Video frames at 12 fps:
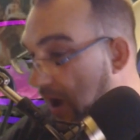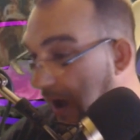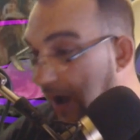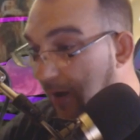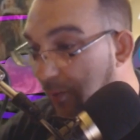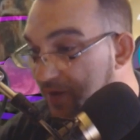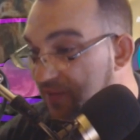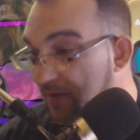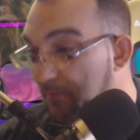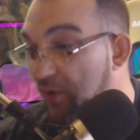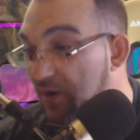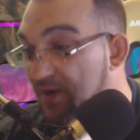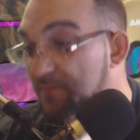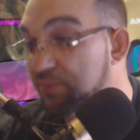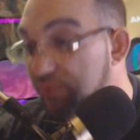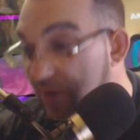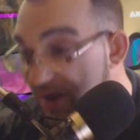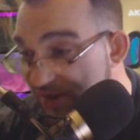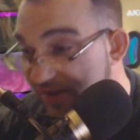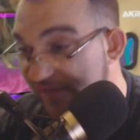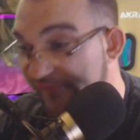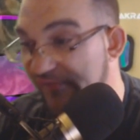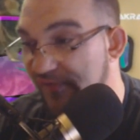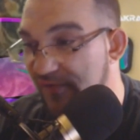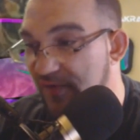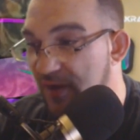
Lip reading: One of the more impressive